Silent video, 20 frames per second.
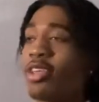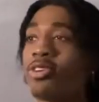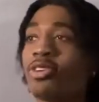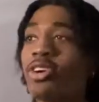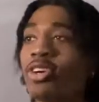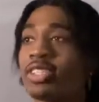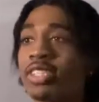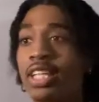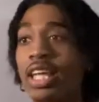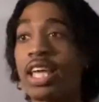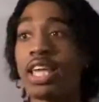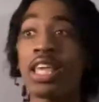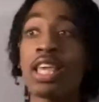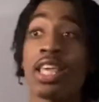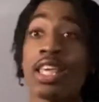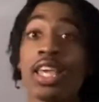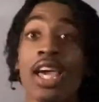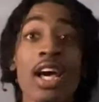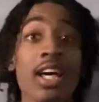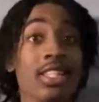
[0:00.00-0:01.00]
You know what I'm saying?
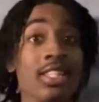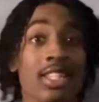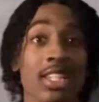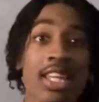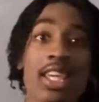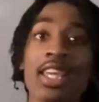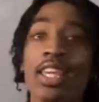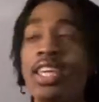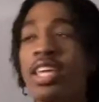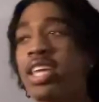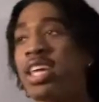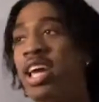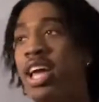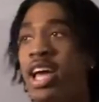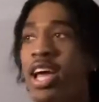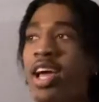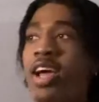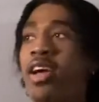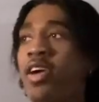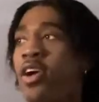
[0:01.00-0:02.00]
He cussing. He
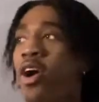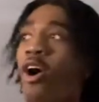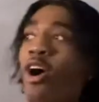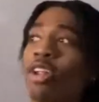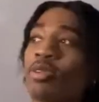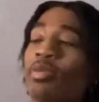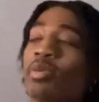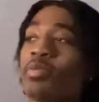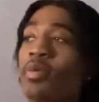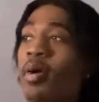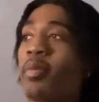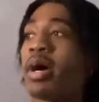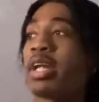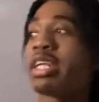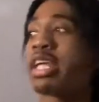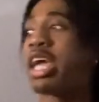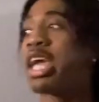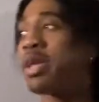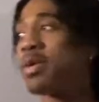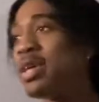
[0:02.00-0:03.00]
calling me by my name.